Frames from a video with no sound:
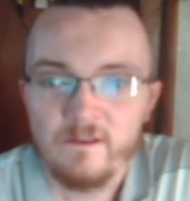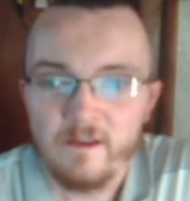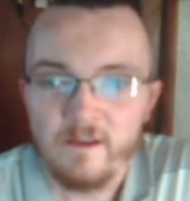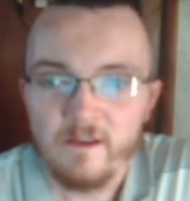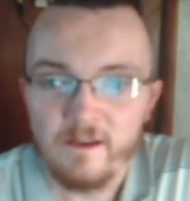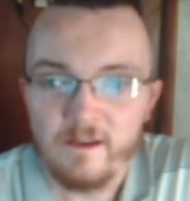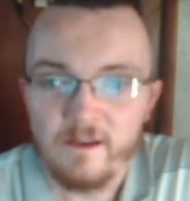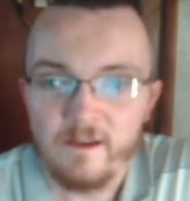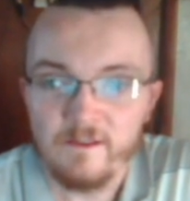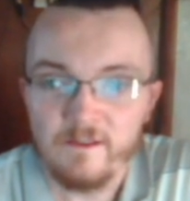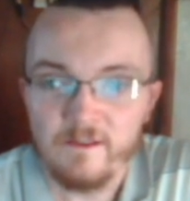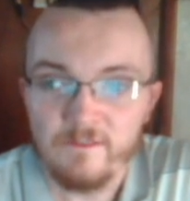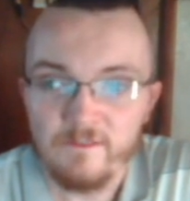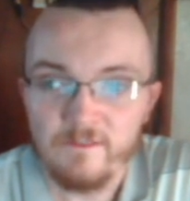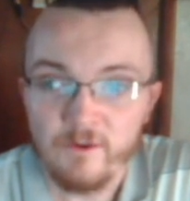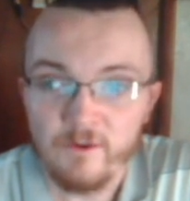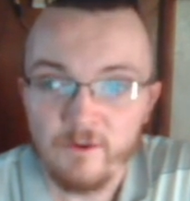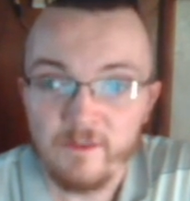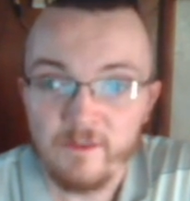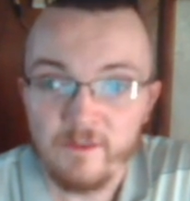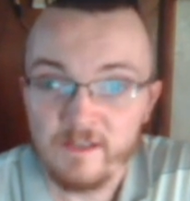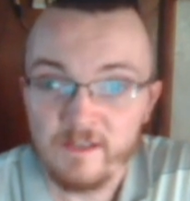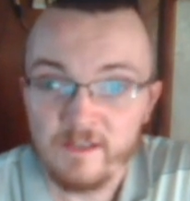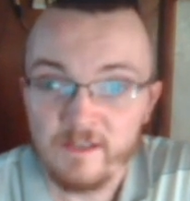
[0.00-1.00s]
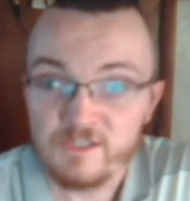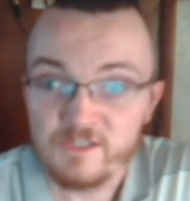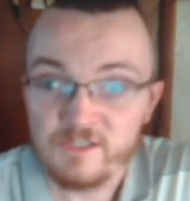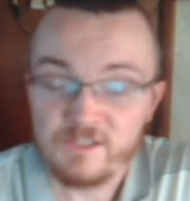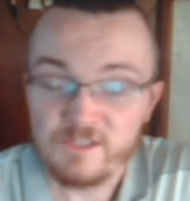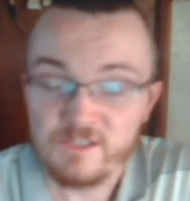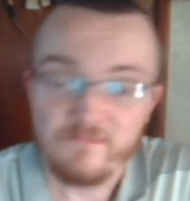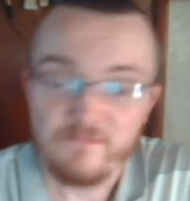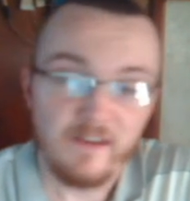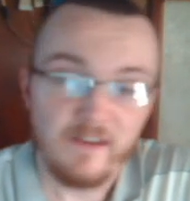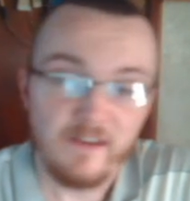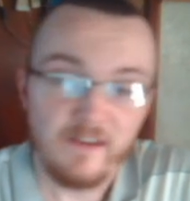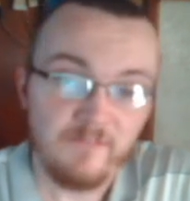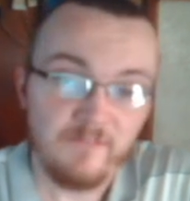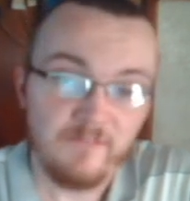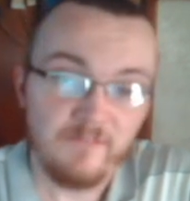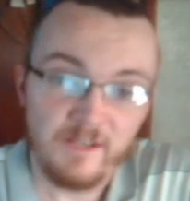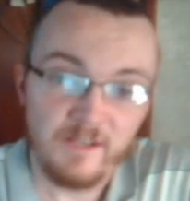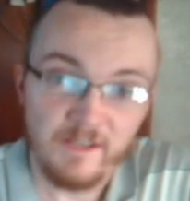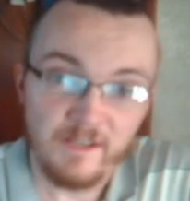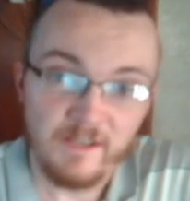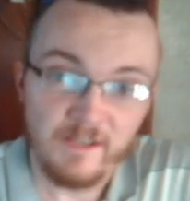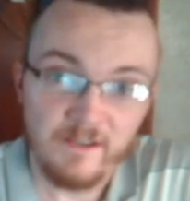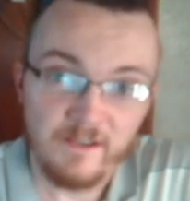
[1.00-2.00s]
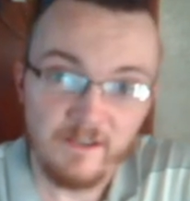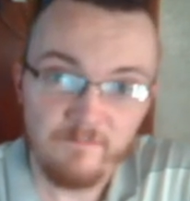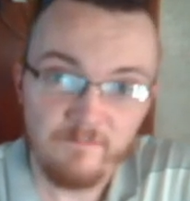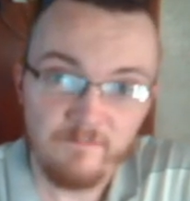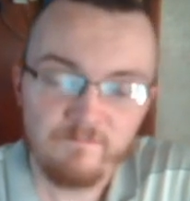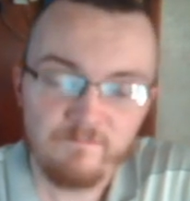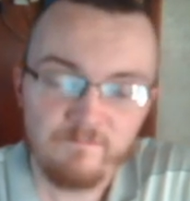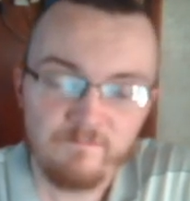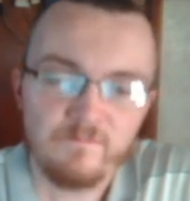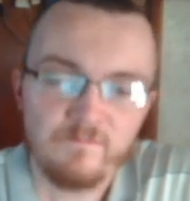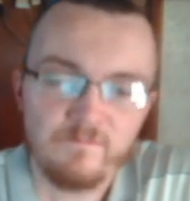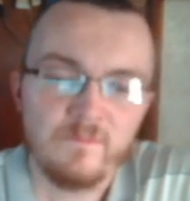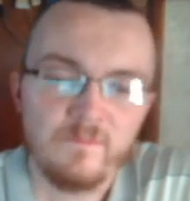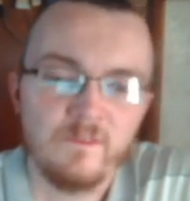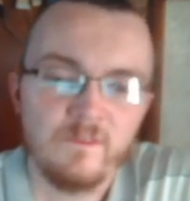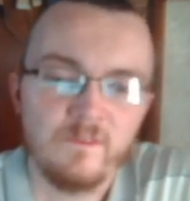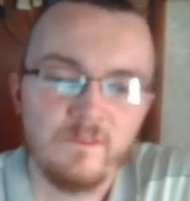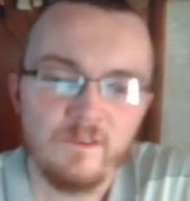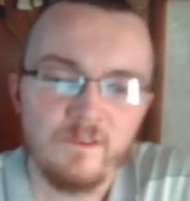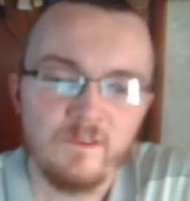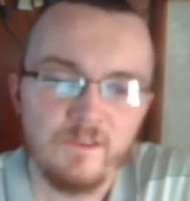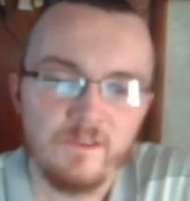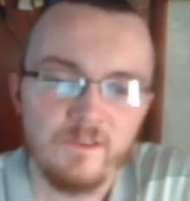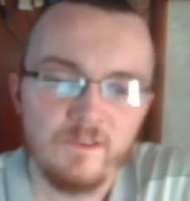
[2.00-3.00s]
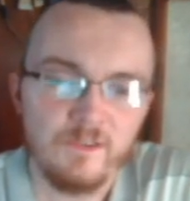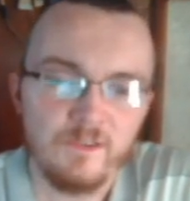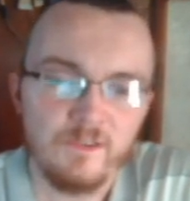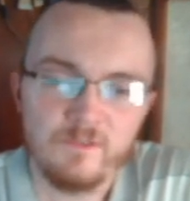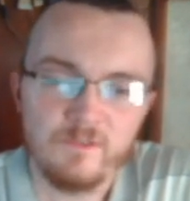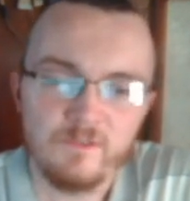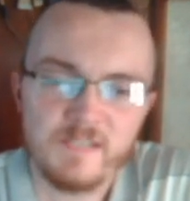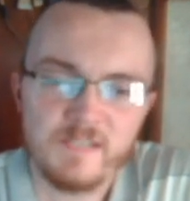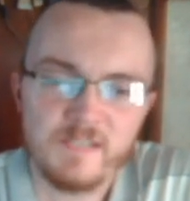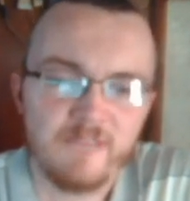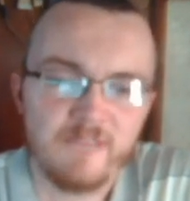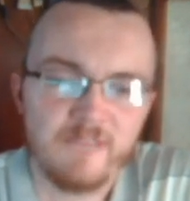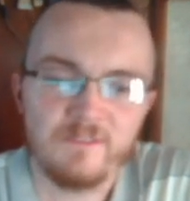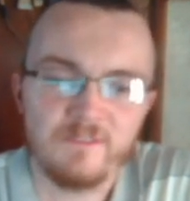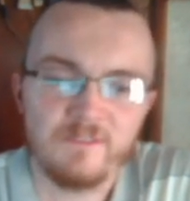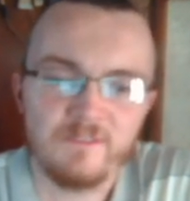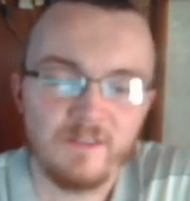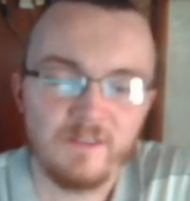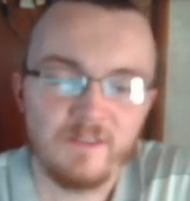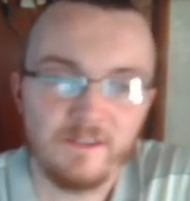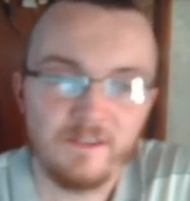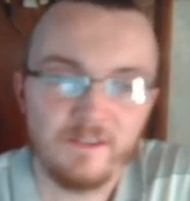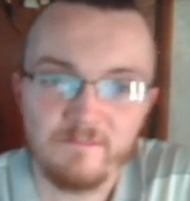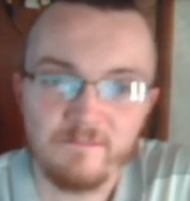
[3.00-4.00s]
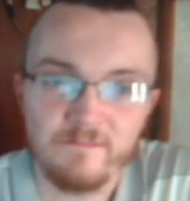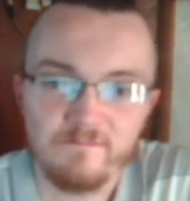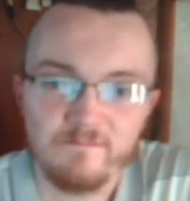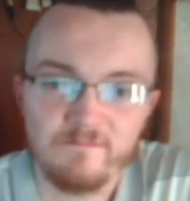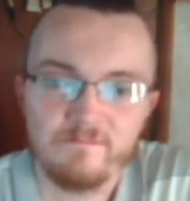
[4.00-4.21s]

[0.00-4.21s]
and knowing that it's just a 5-minute game, you just have to let it